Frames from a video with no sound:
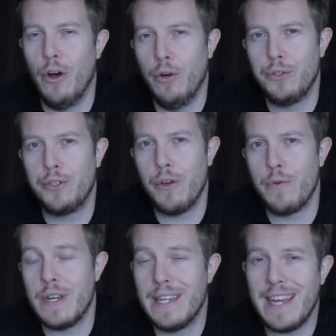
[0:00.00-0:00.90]

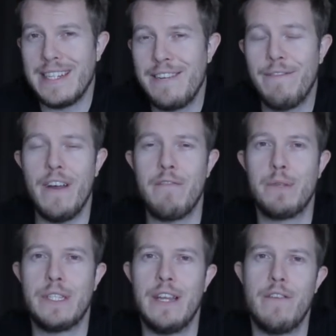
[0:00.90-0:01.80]
Also,
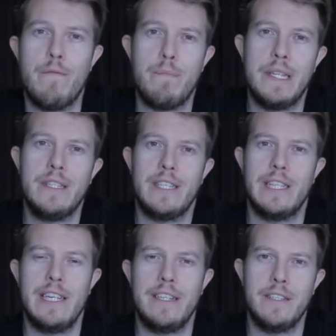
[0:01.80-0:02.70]
95% of business
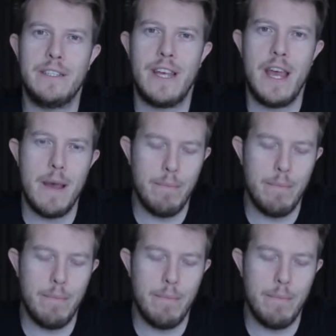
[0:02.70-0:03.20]
leaders